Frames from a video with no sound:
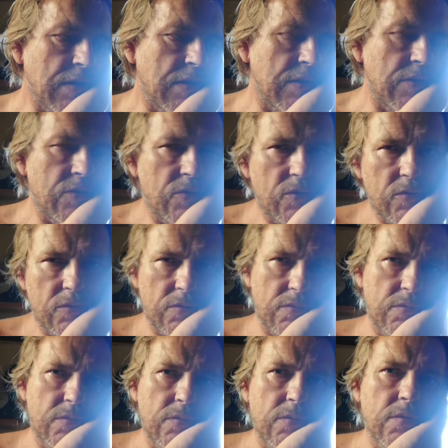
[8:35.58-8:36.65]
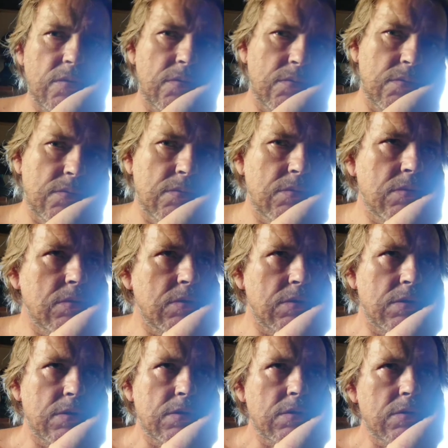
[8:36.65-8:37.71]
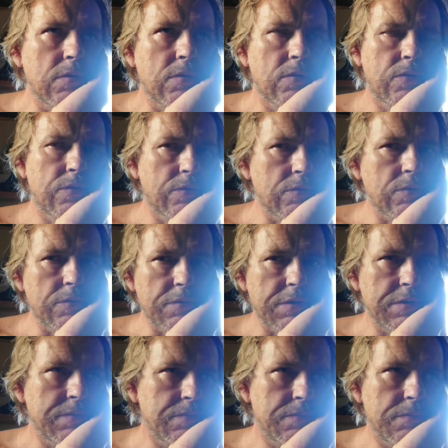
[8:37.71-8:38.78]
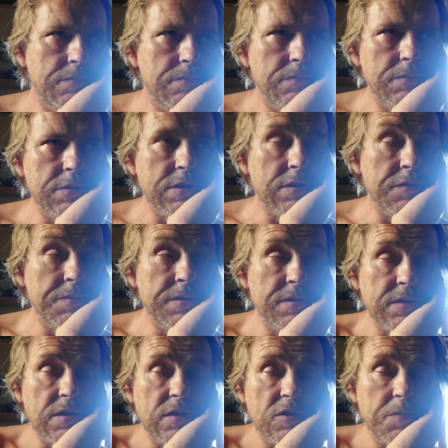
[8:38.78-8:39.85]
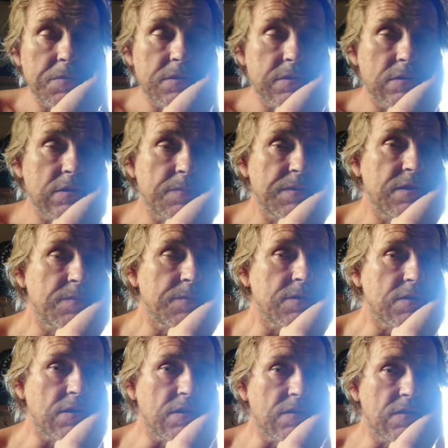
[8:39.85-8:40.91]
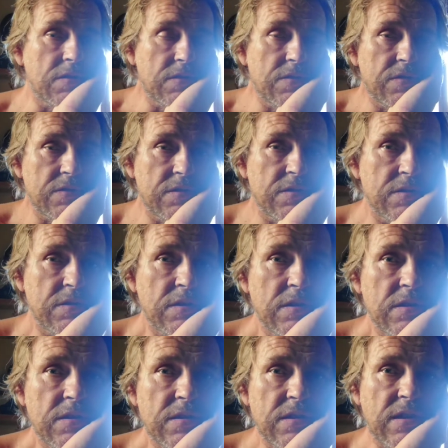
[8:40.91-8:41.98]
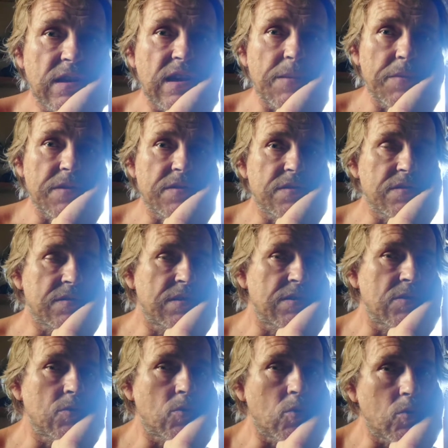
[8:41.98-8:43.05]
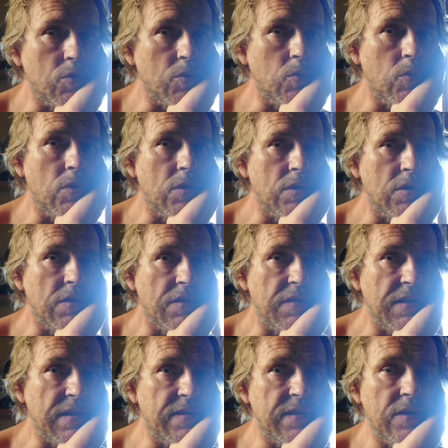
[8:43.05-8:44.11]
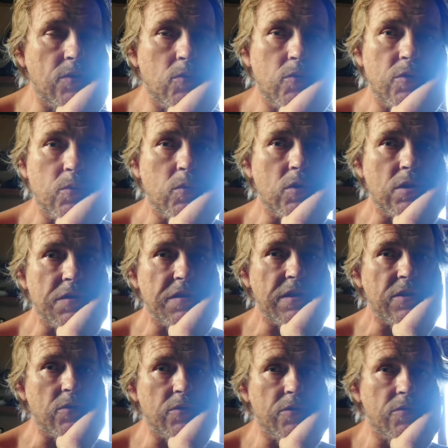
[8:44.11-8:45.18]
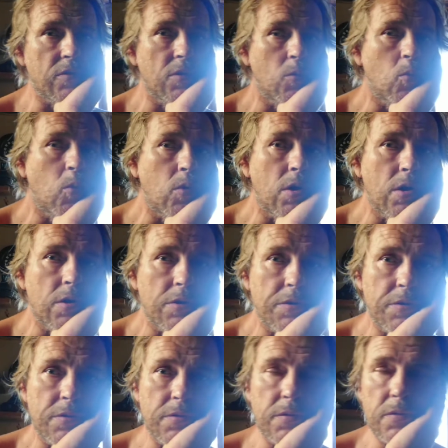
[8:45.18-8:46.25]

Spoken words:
is a long story, but I've been to the hospital, I've been to my doctors. The chemists didn't order one, then they did order one, then they ordered the wrong one.